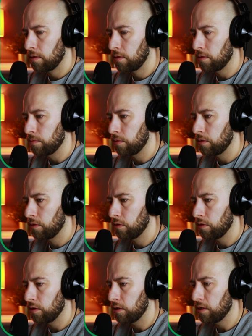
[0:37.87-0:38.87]

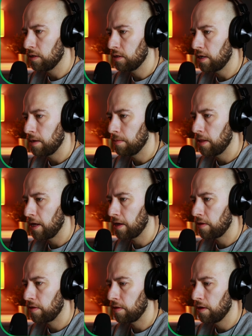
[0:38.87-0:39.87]
composition is the same
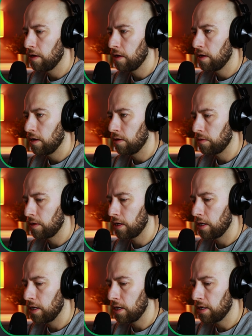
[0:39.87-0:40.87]
length.
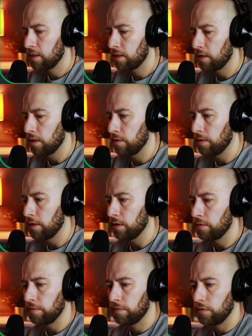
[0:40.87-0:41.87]
Okay, let's go
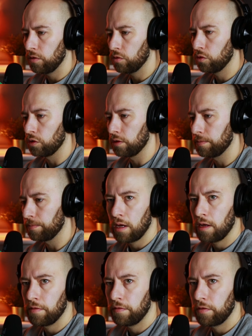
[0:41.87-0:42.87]
into Fusion,
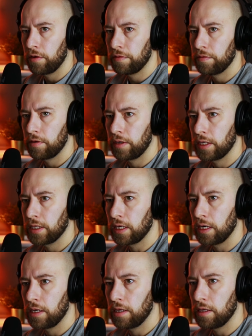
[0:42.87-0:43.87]
and for reference
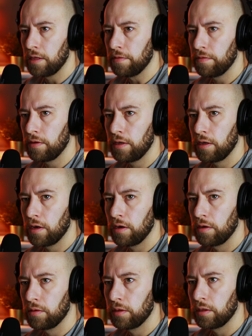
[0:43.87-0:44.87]
I need the
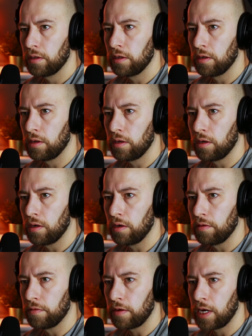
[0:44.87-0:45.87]
video
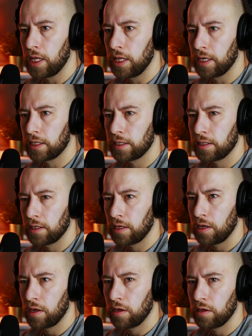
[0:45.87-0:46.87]
of Alex,
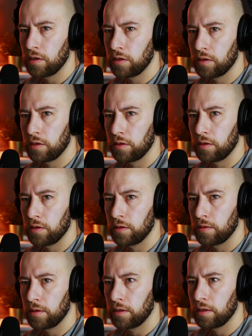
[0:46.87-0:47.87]

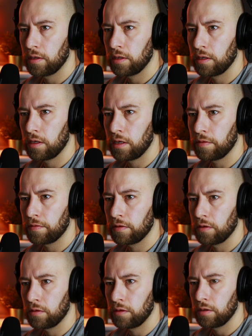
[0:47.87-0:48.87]
so I've
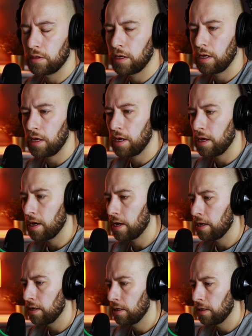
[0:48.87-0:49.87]
got it
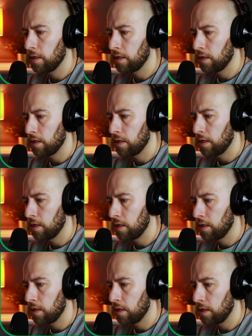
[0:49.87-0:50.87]
here,
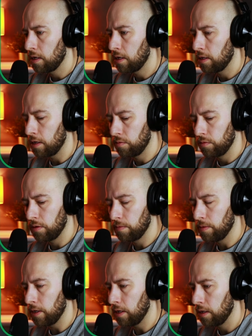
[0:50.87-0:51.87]
and that will
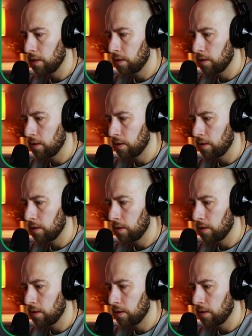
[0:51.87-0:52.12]
be